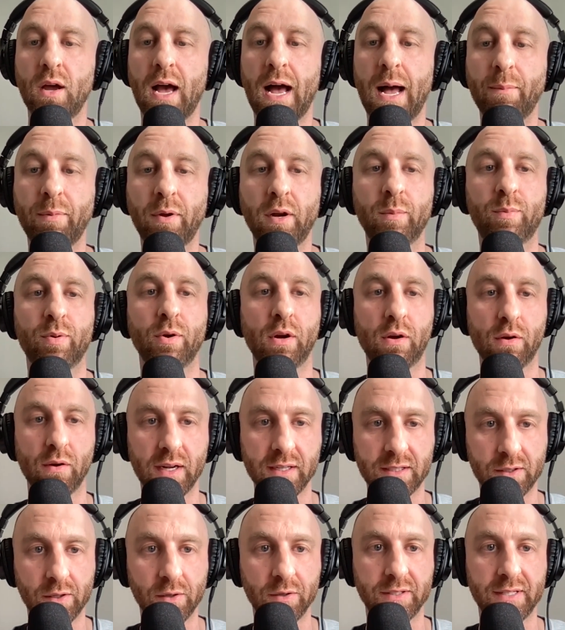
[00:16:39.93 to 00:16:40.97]
I'm going to
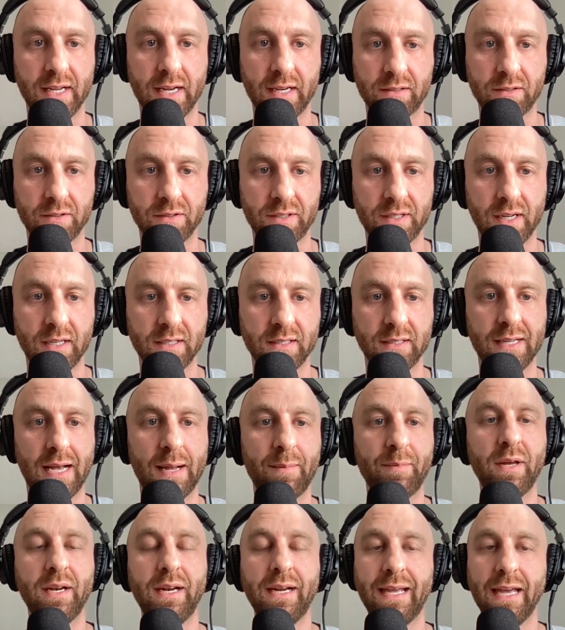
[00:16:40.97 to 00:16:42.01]
progress those exercises.
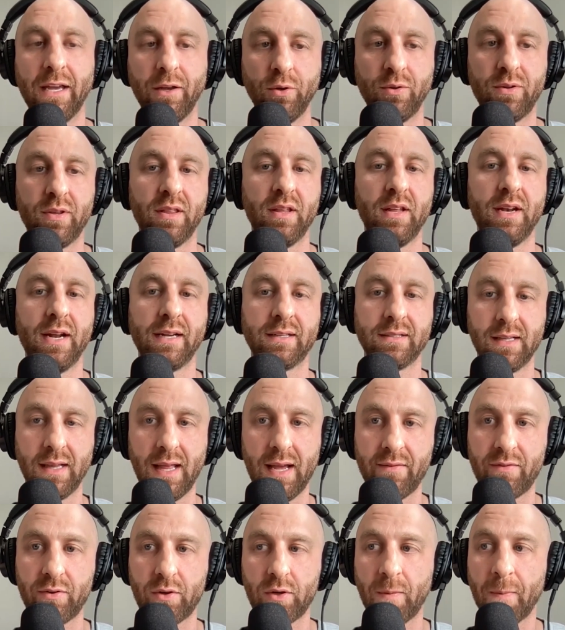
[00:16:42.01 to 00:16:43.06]
I'm going to get you to the next
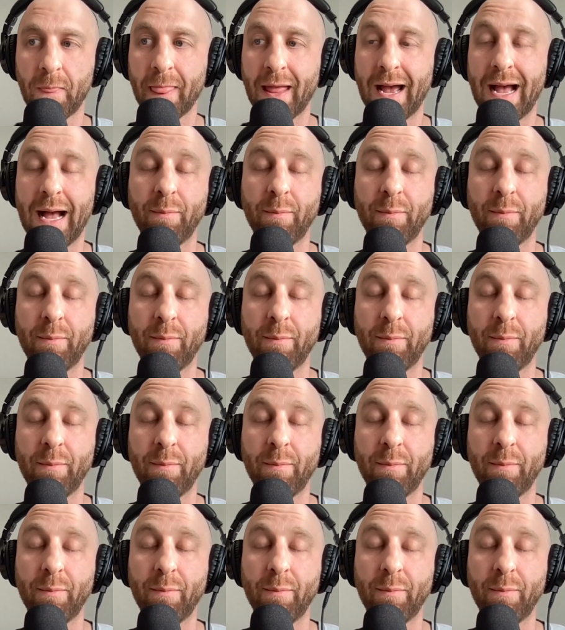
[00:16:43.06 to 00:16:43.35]
level.